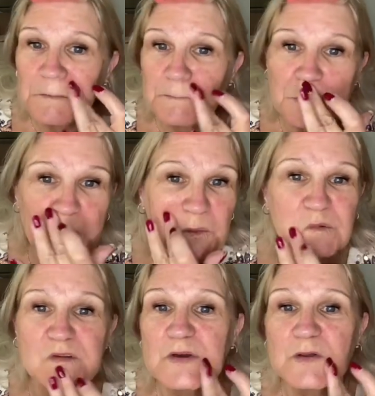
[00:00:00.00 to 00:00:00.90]

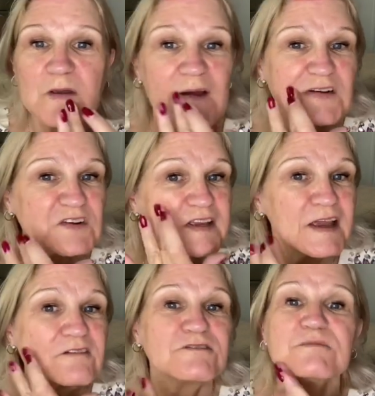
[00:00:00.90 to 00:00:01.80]
mils you actually
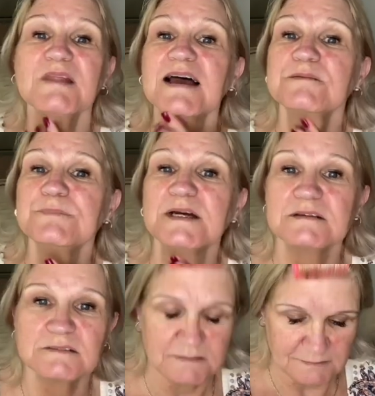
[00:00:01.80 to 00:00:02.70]
get from that, but
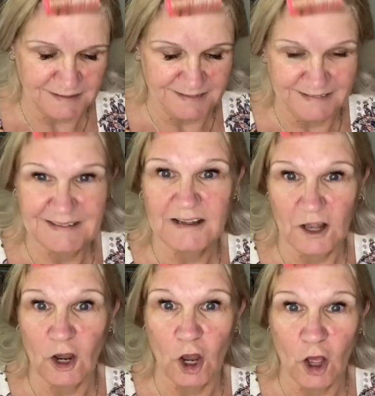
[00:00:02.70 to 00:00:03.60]

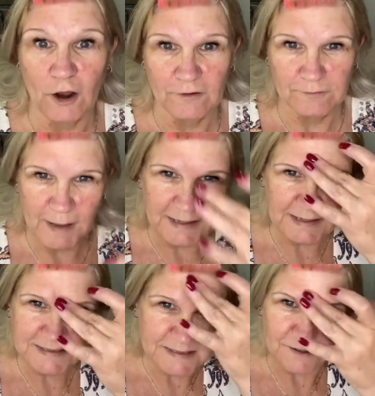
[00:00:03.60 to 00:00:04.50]
a lot of
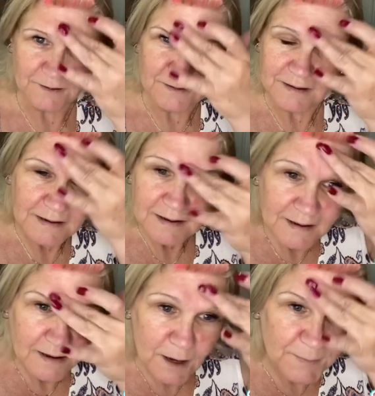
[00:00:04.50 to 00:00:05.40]
money. So
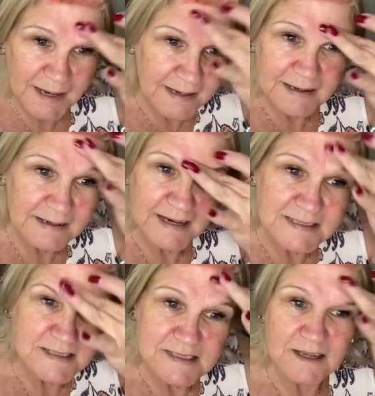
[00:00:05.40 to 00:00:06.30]
I mean,
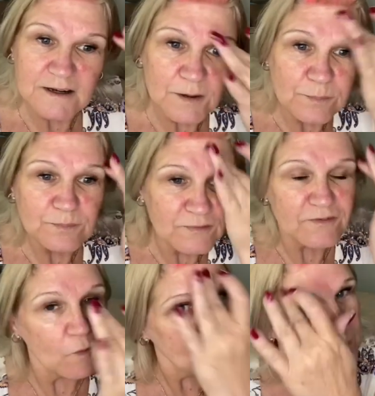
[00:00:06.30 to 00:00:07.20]
unless it's gonna
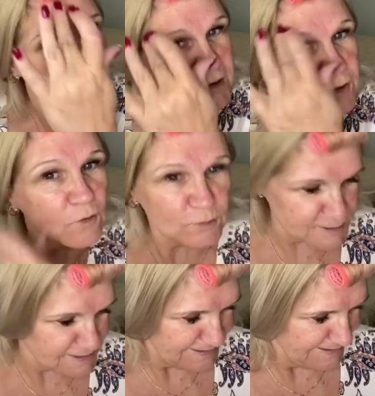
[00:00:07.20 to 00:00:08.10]
perform
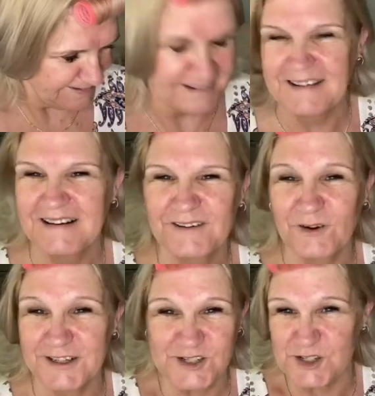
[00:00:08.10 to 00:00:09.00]
miracles,
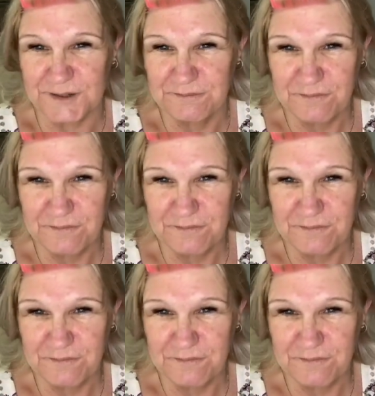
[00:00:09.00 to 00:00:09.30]
which,